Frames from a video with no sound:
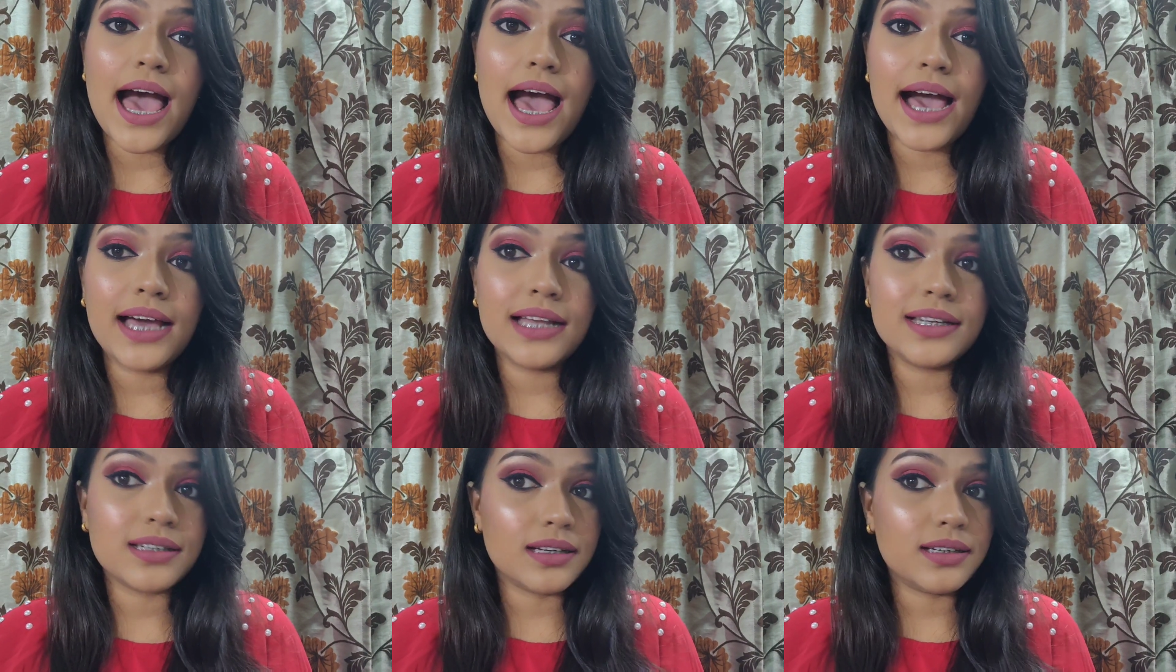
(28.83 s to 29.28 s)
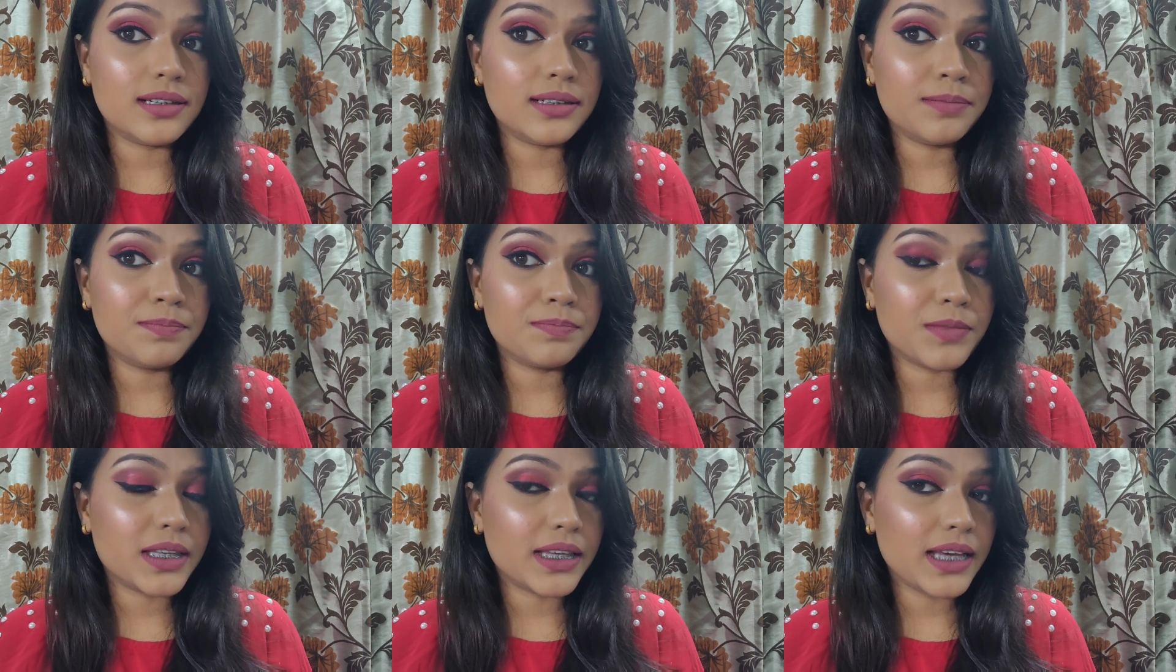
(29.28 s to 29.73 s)

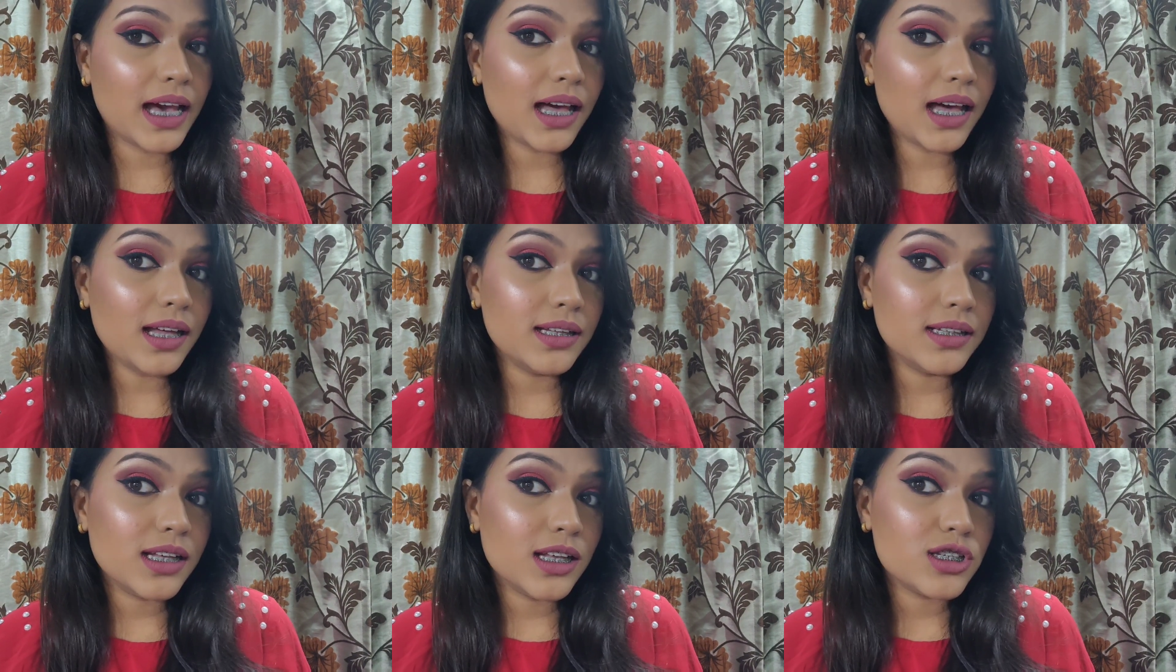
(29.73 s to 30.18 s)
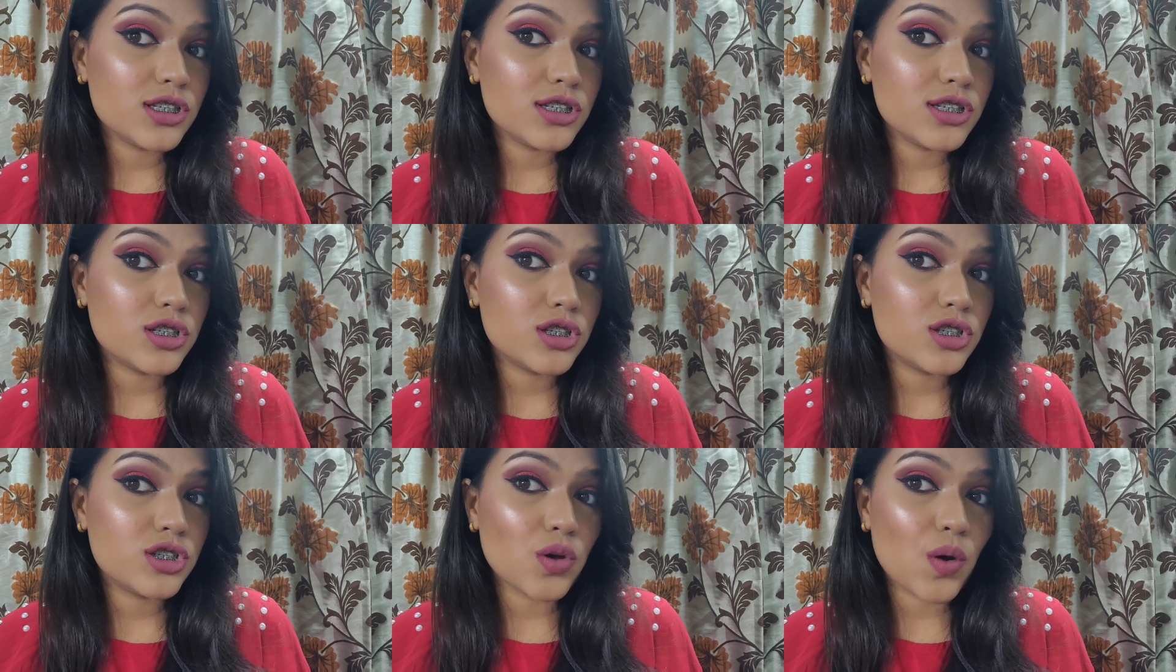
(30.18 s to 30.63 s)
And yeah,
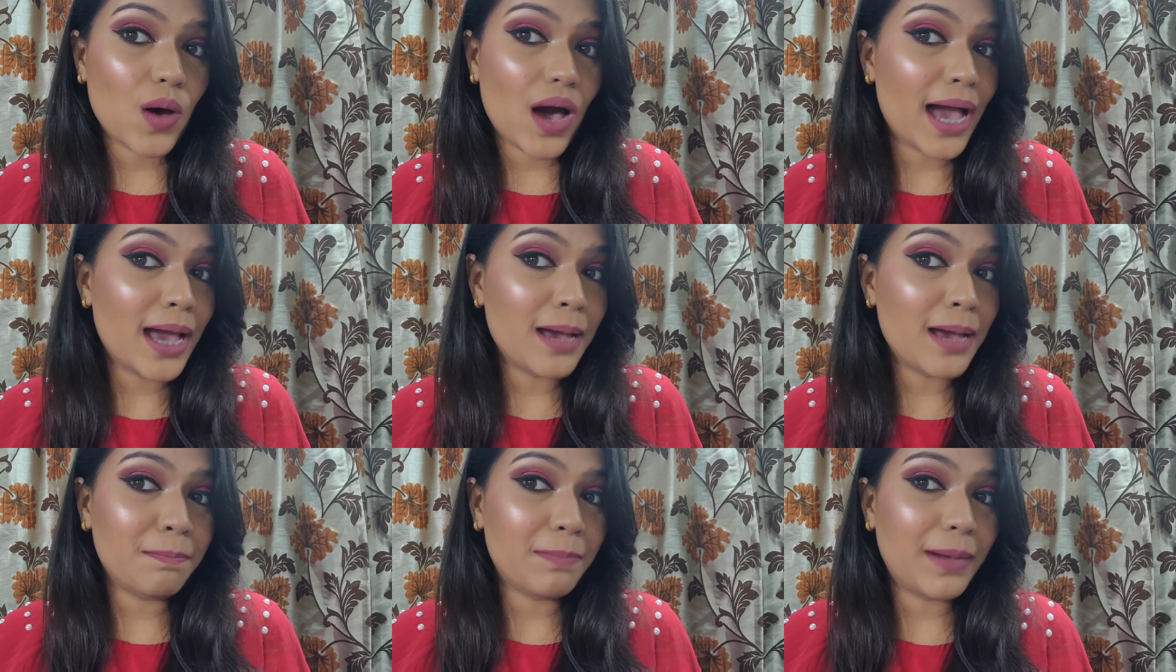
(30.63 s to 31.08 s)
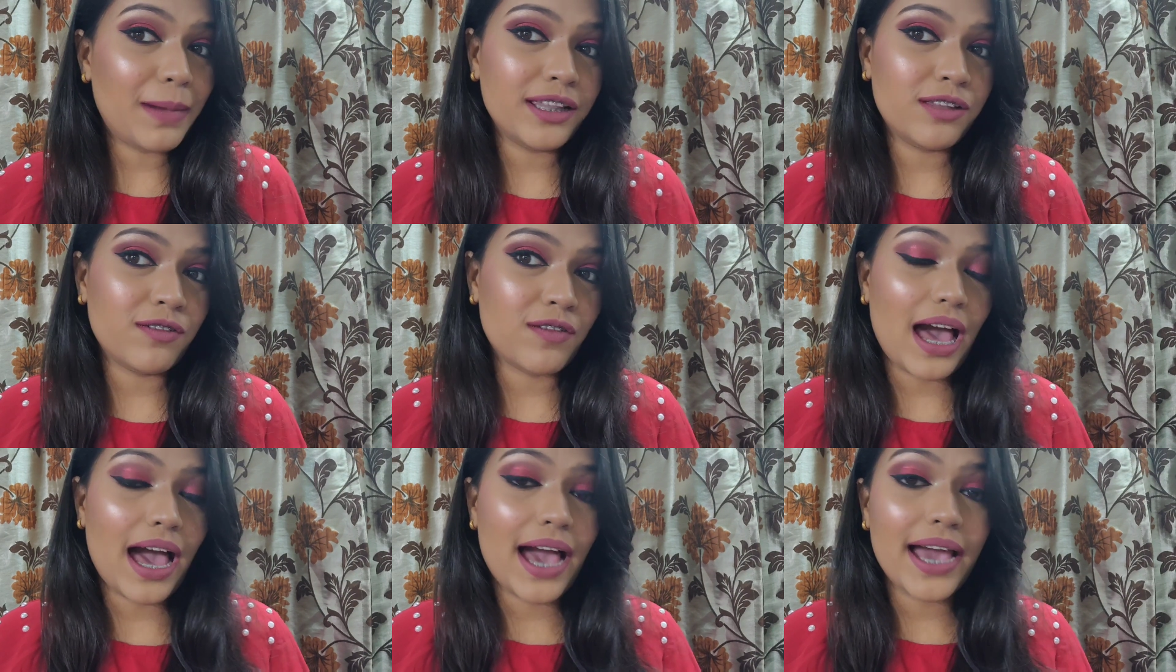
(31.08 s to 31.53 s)
so
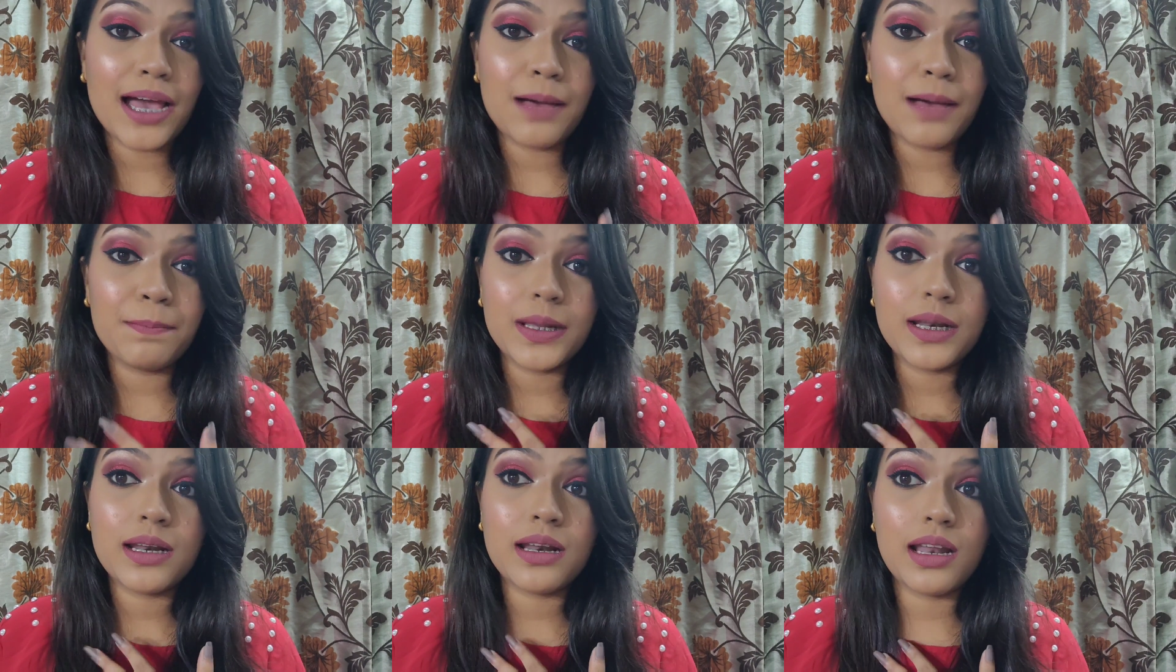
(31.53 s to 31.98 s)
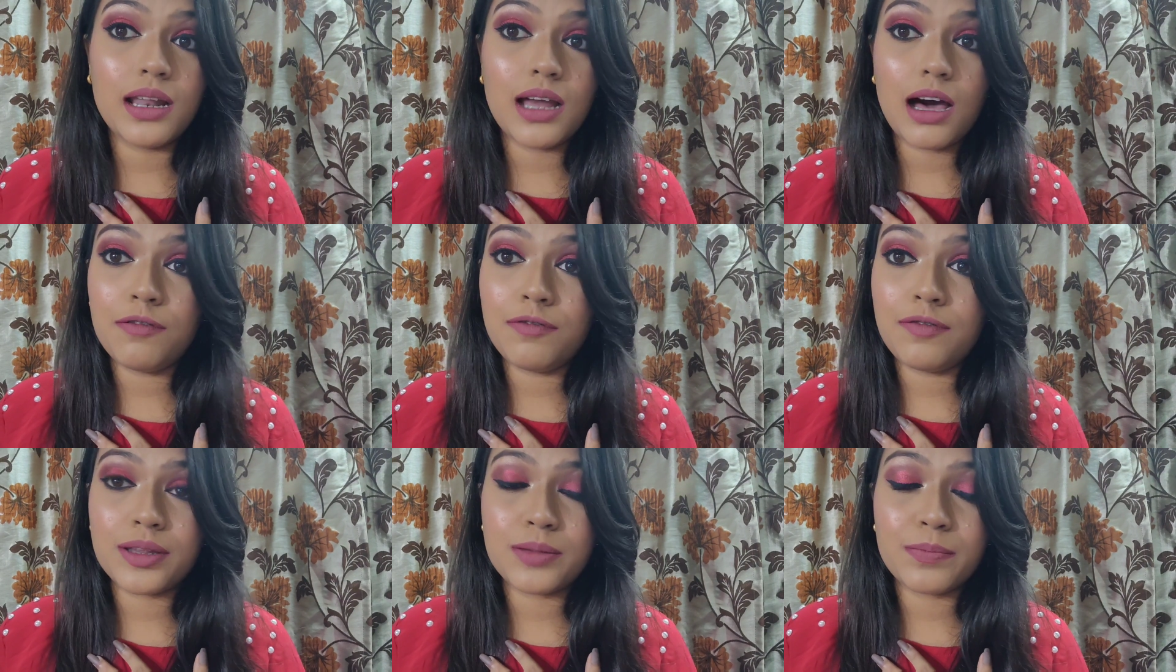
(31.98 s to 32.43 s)
by the way, I am in
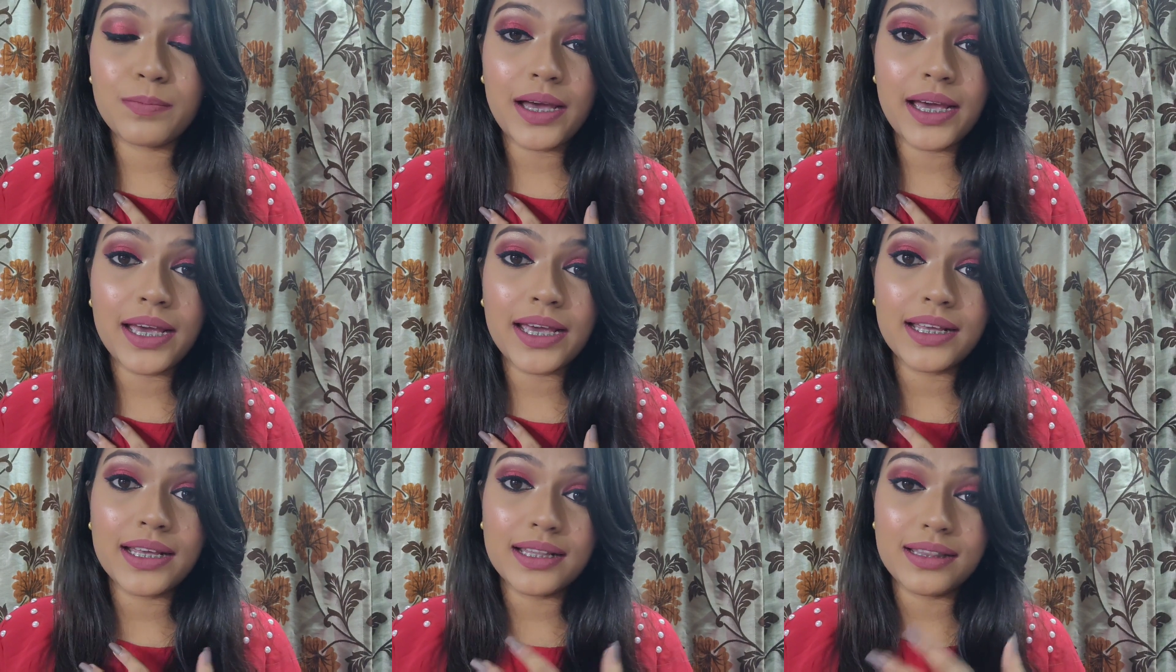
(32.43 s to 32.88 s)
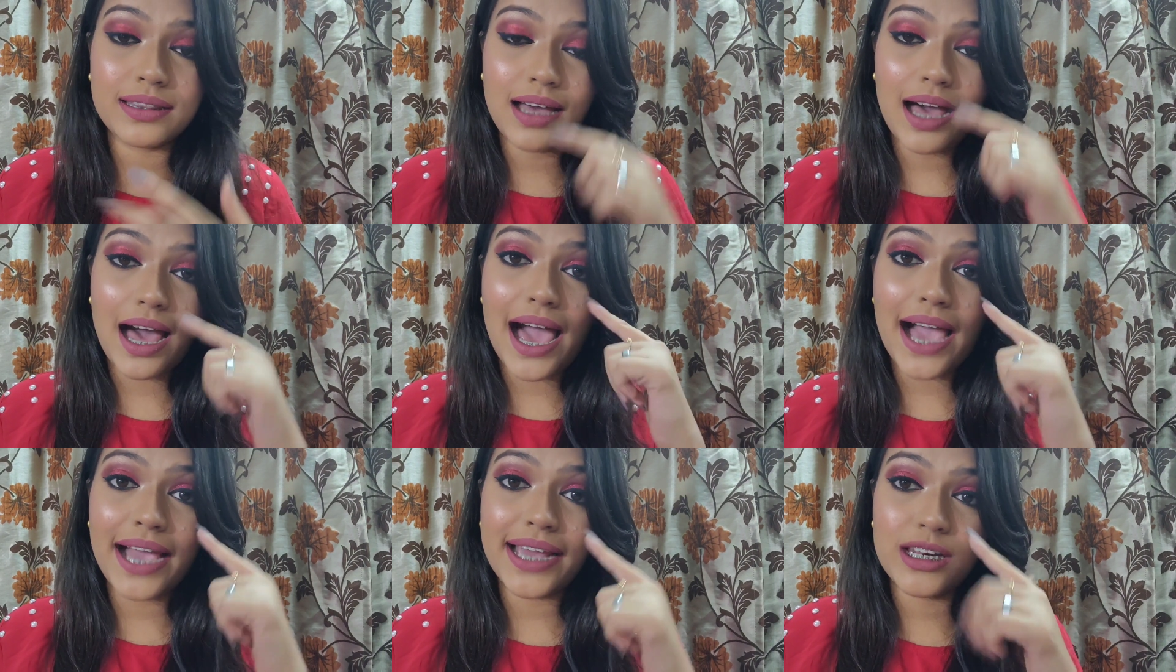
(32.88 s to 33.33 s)
love with
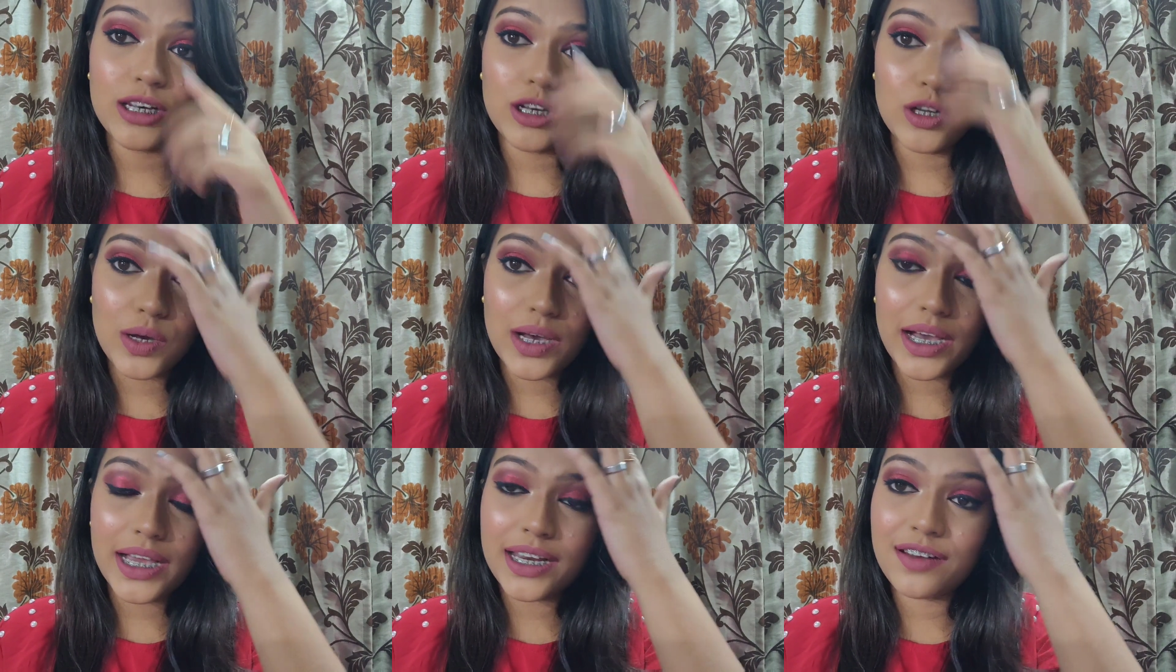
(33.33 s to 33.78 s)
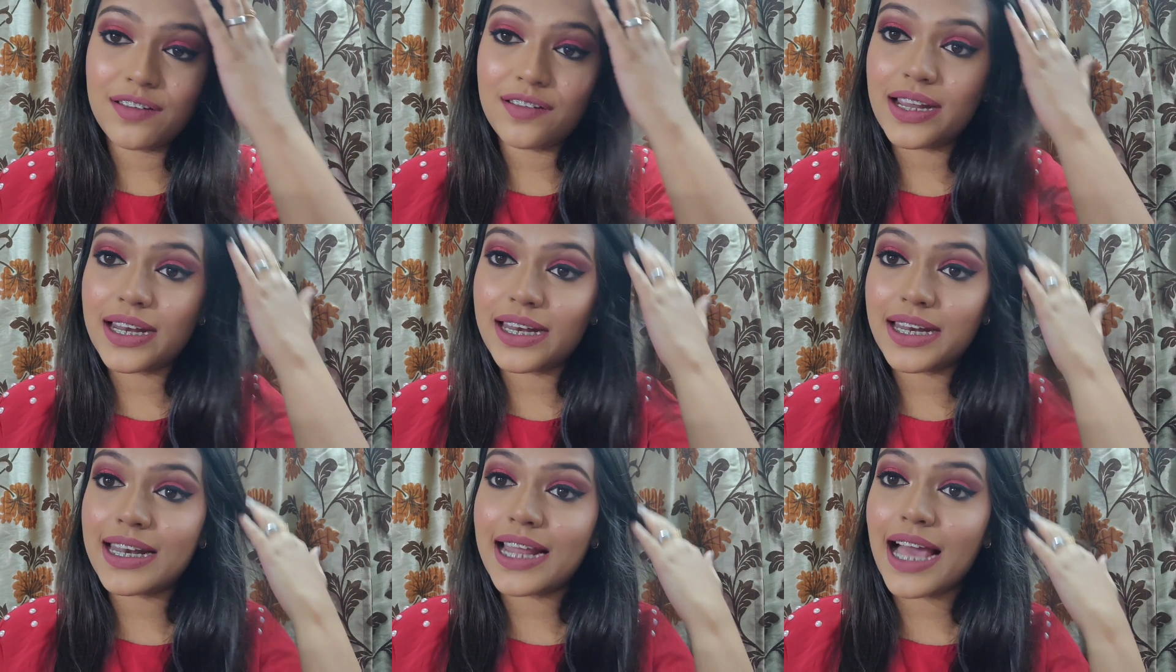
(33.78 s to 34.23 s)
the eye look I
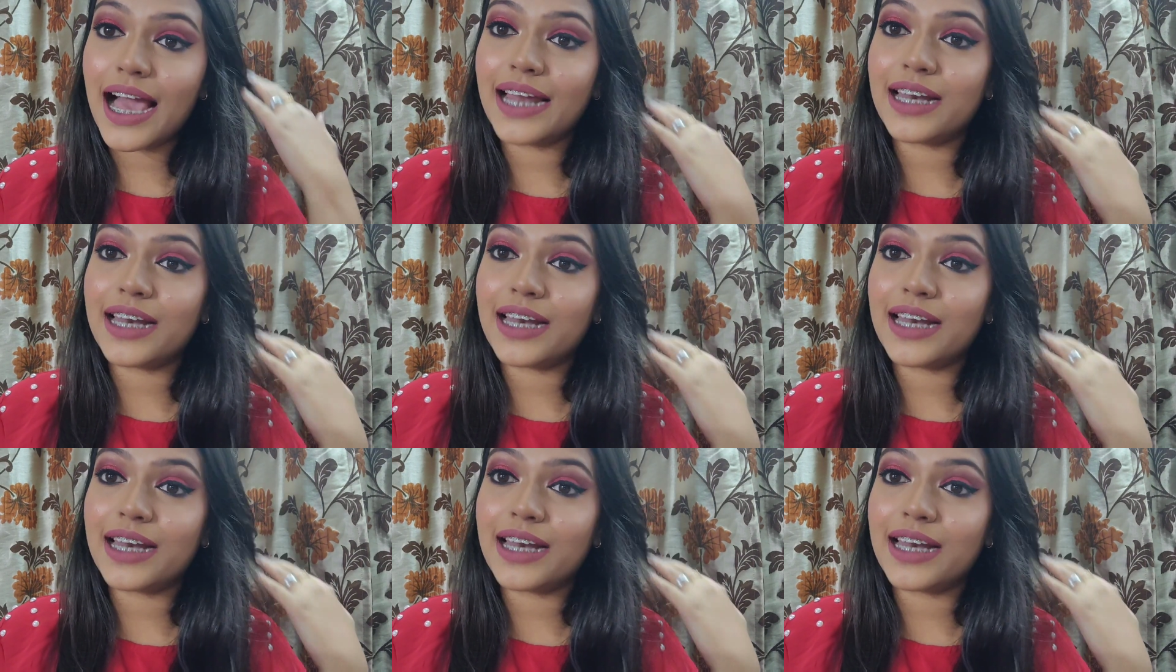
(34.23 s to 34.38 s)
created.